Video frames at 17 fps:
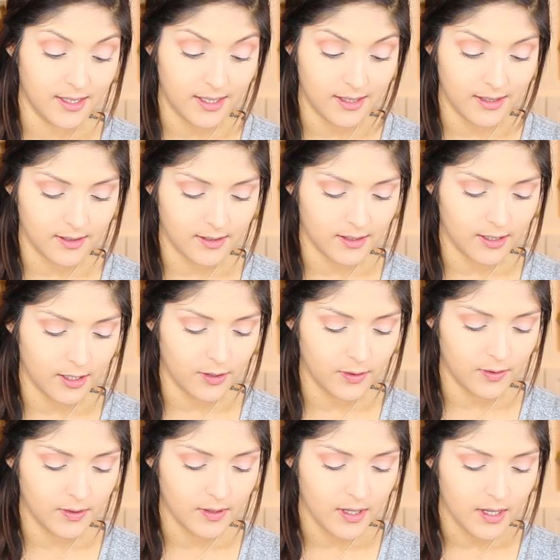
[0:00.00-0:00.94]
see how this
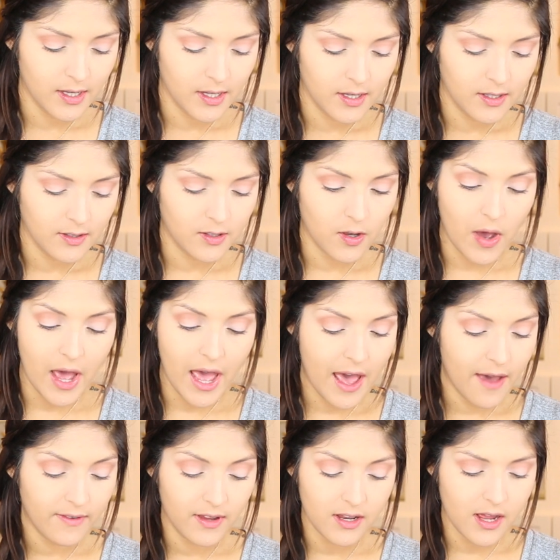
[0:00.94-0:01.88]
goes. So I
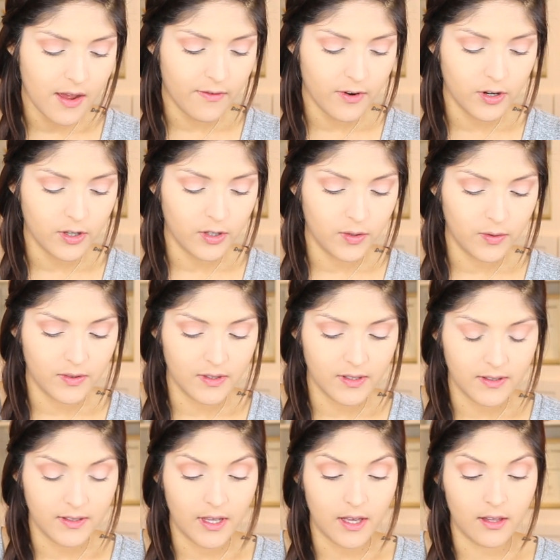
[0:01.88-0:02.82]
haven't ever used
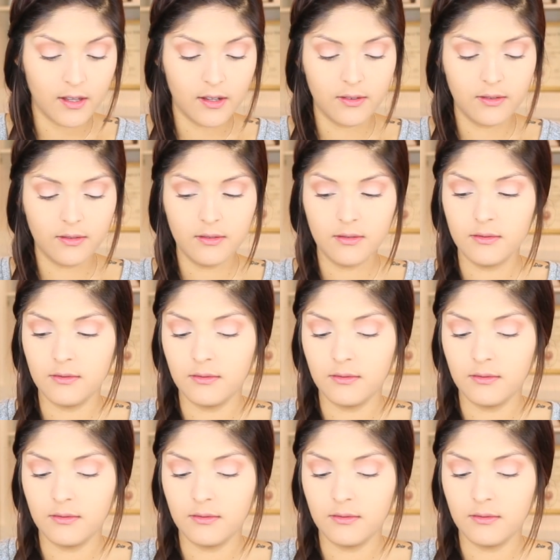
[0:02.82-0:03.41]
this yellow.